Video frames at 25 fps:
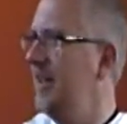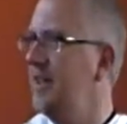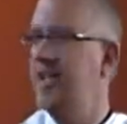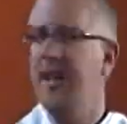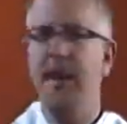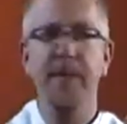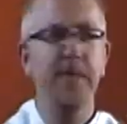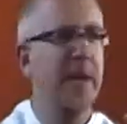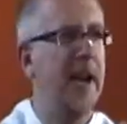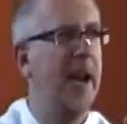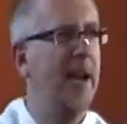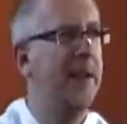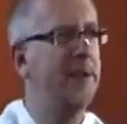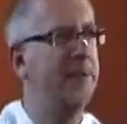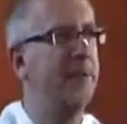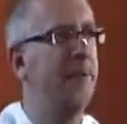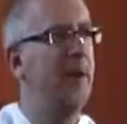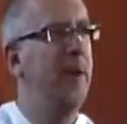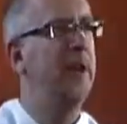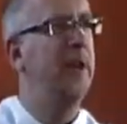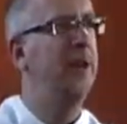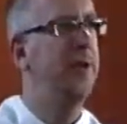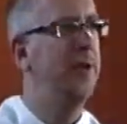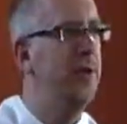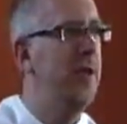Sometimes
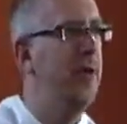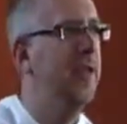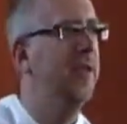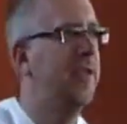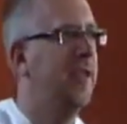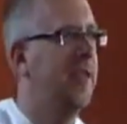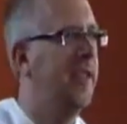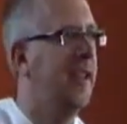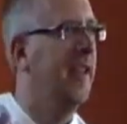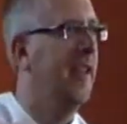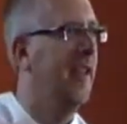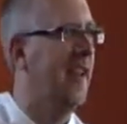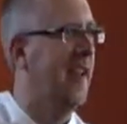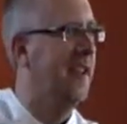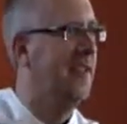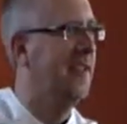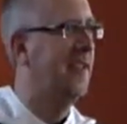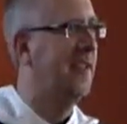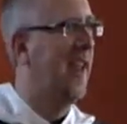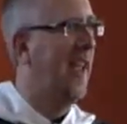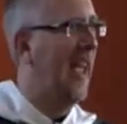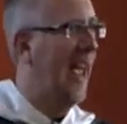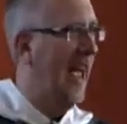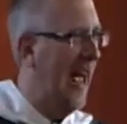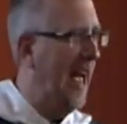when good
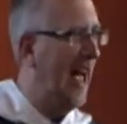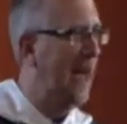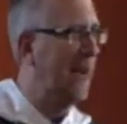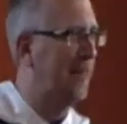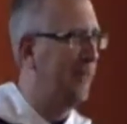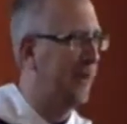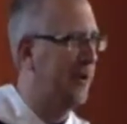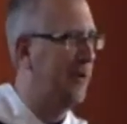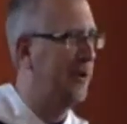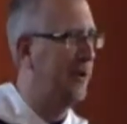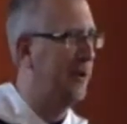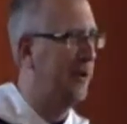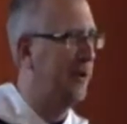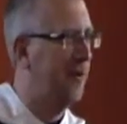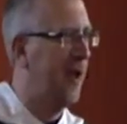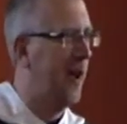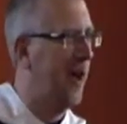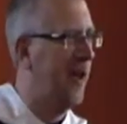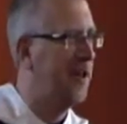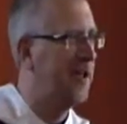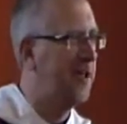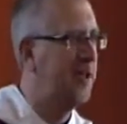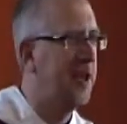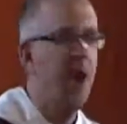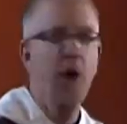things happen to
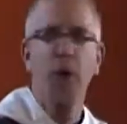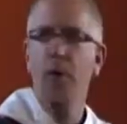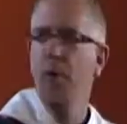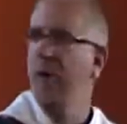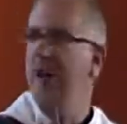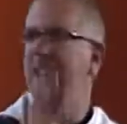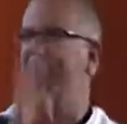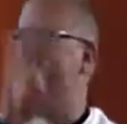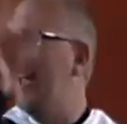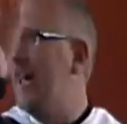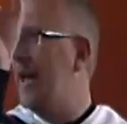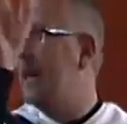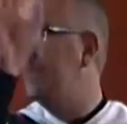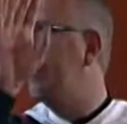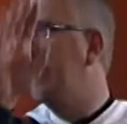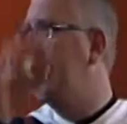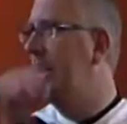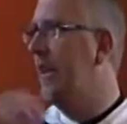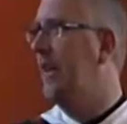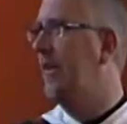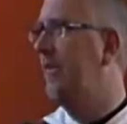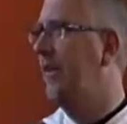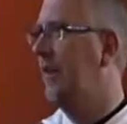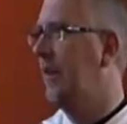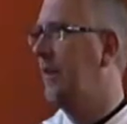us, we can't
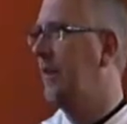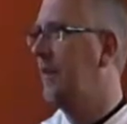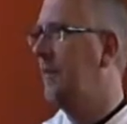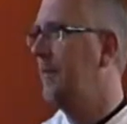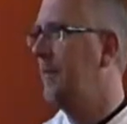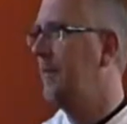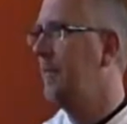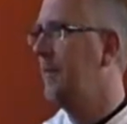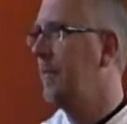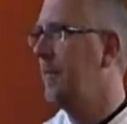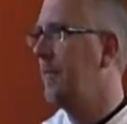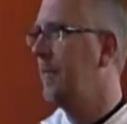believe it.